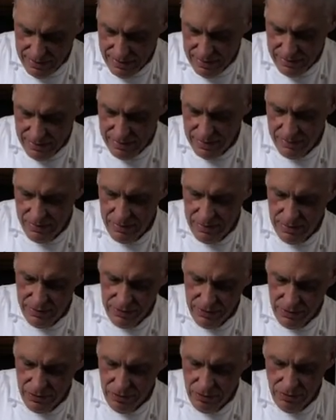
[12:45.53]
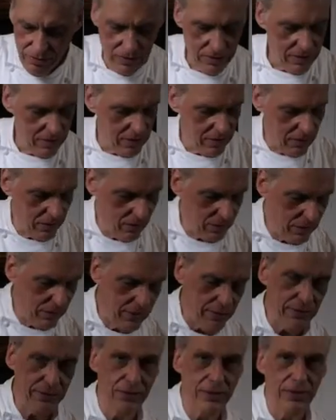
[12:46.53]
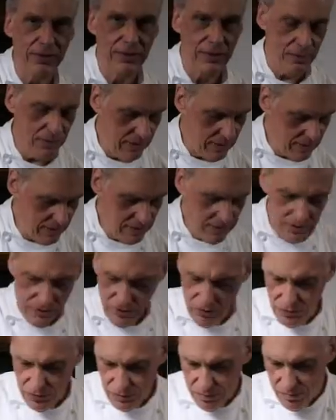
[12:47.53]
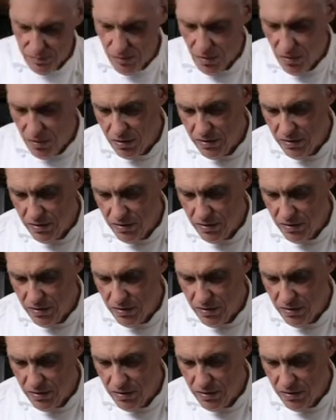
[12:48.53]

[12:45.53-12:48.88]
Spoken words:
I'm going to have to do this a little different because it's too small.